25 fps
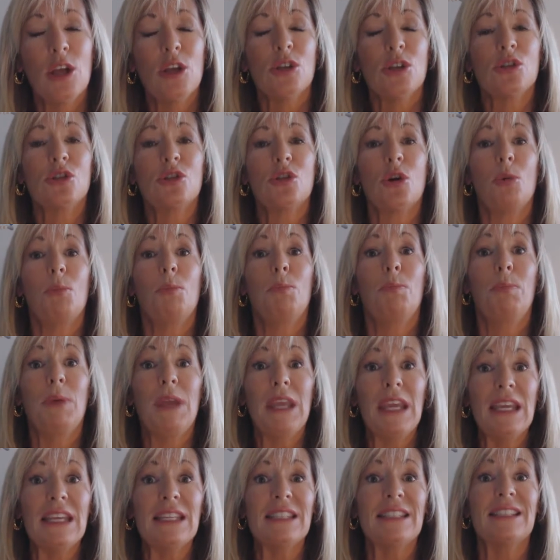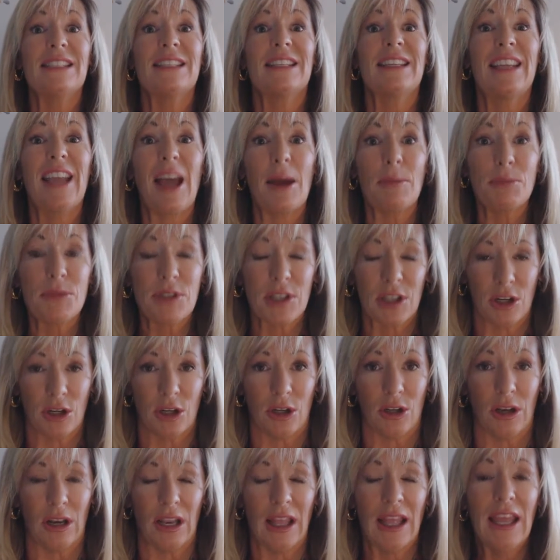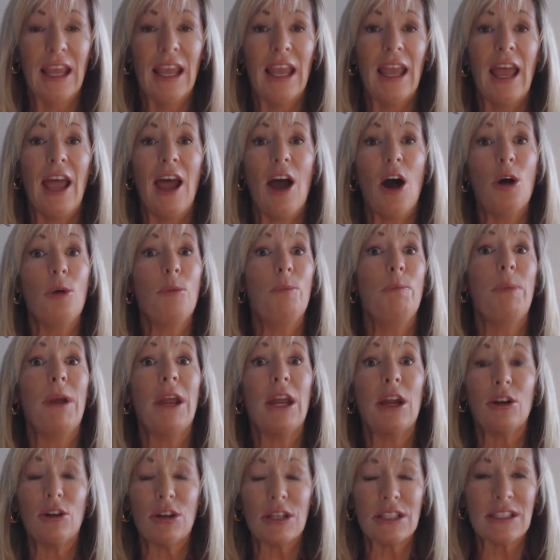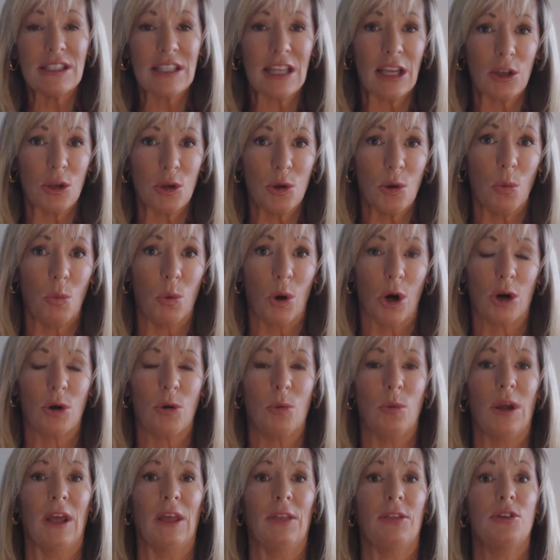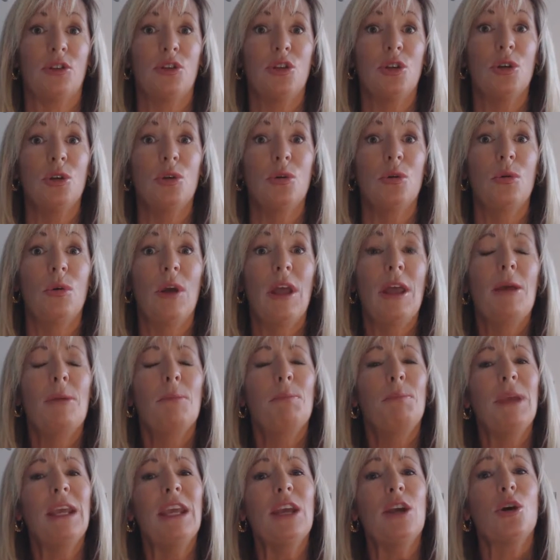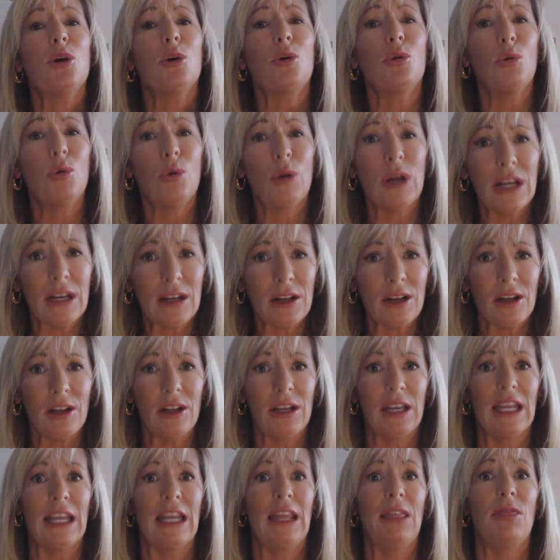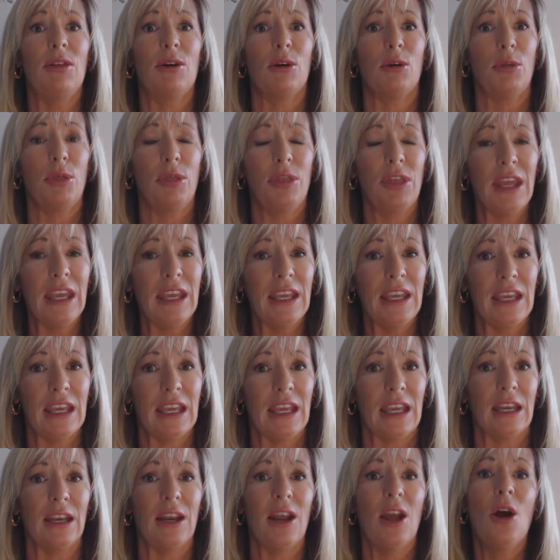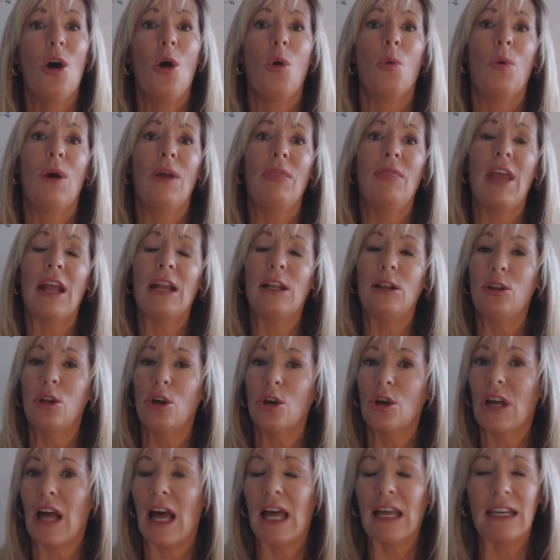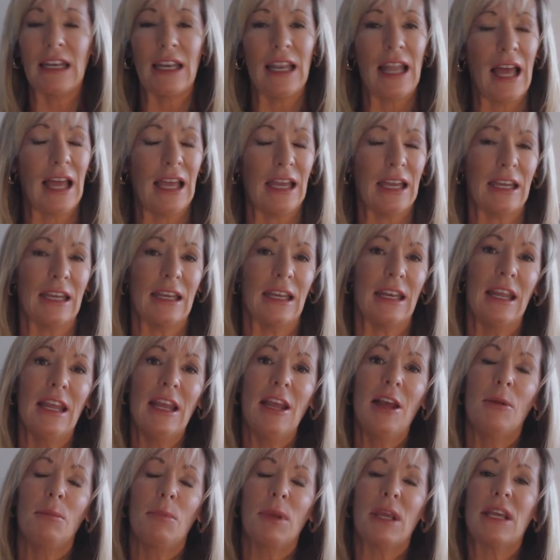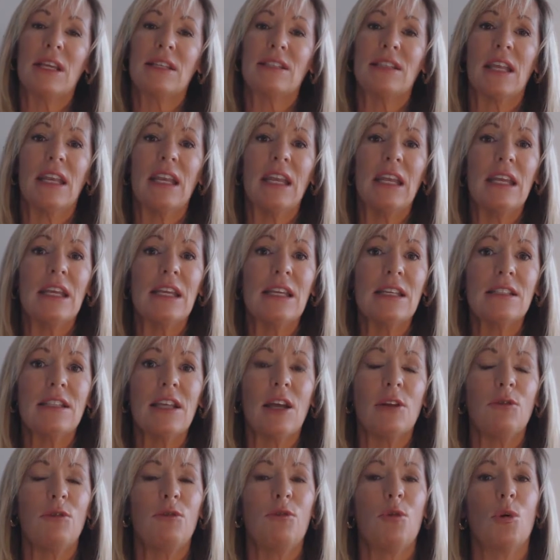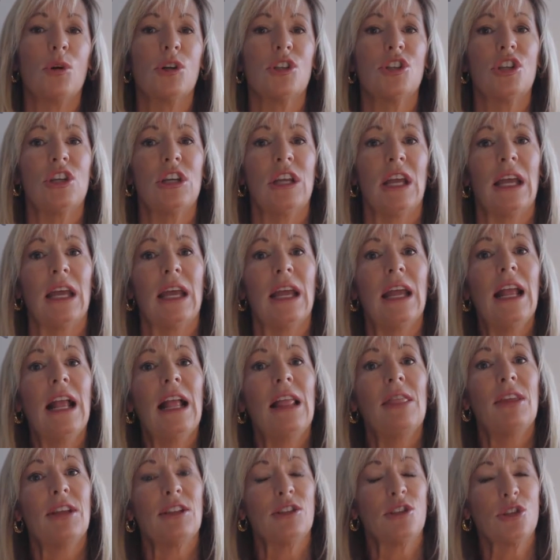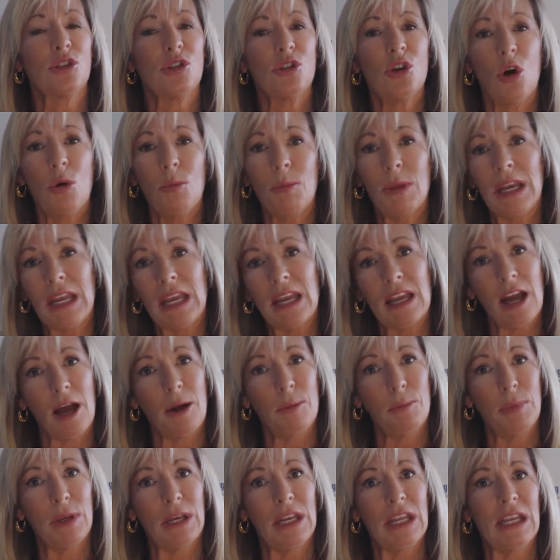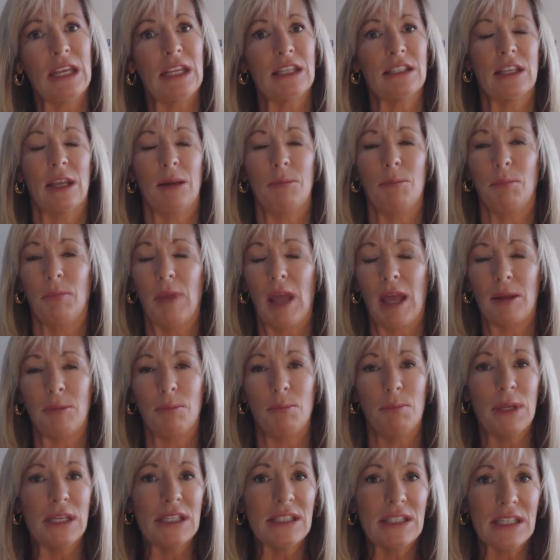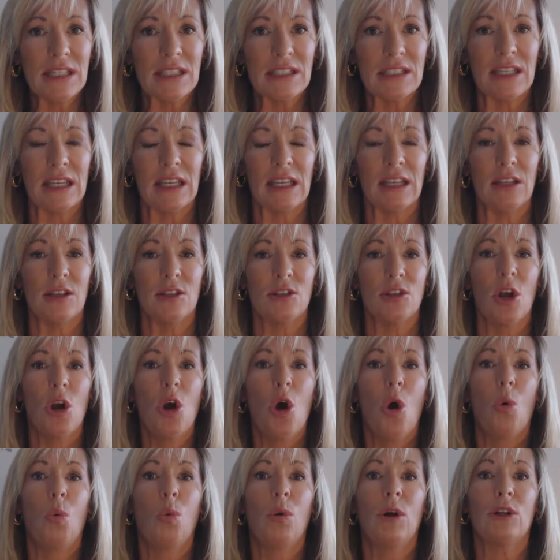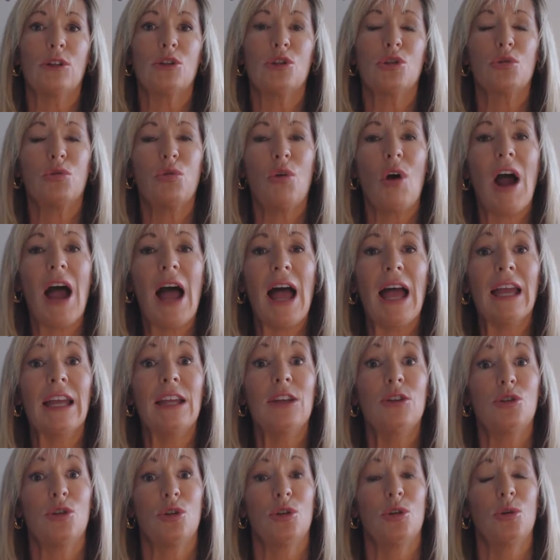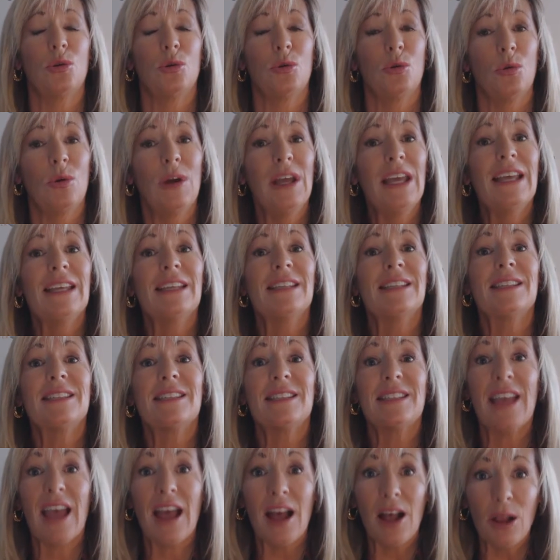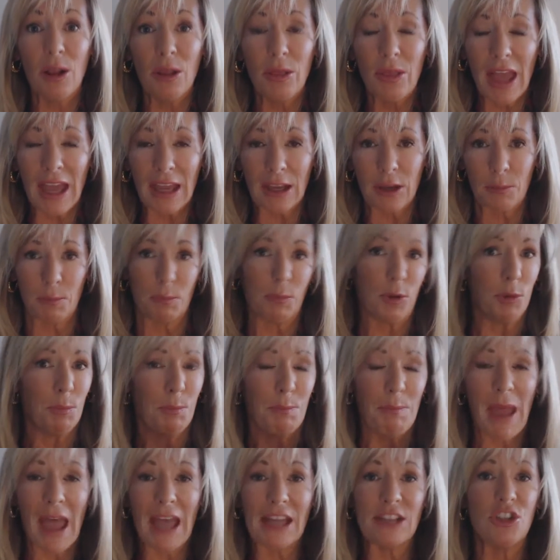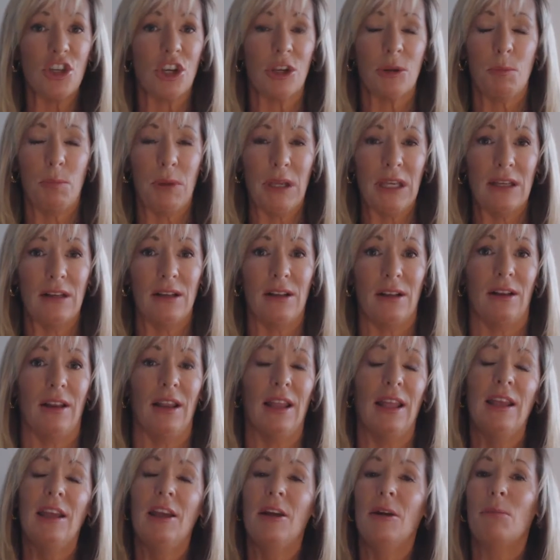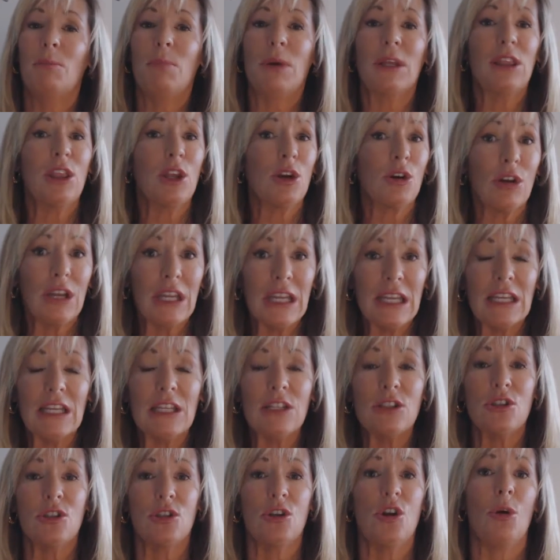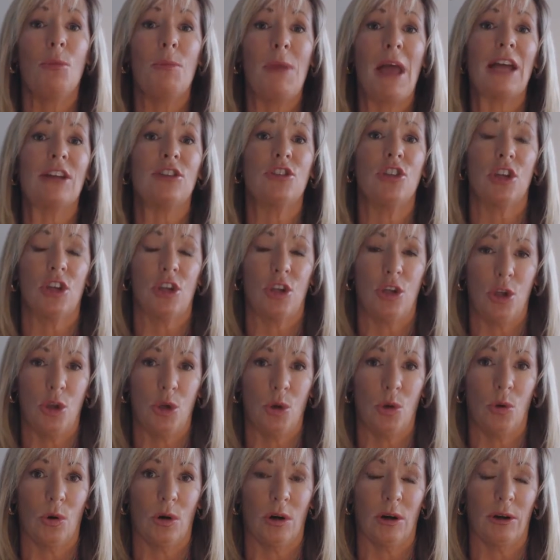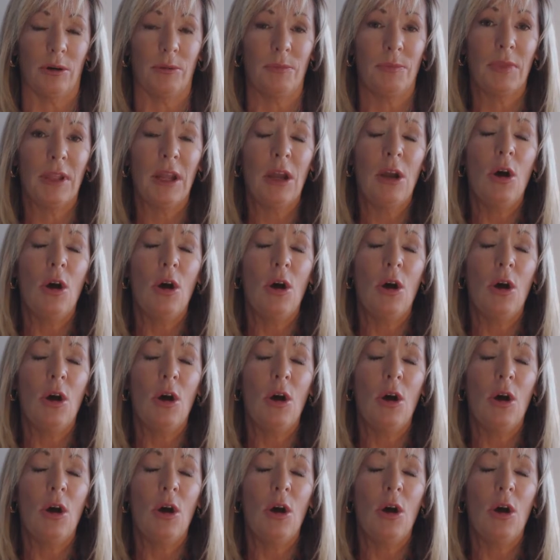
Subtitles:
So be skeptical. Help parents that you work with to be critical in their thinking when they look online, because it is unfortunate that so many companies and businesses will try to sell that magic pill, but there is no magic cure.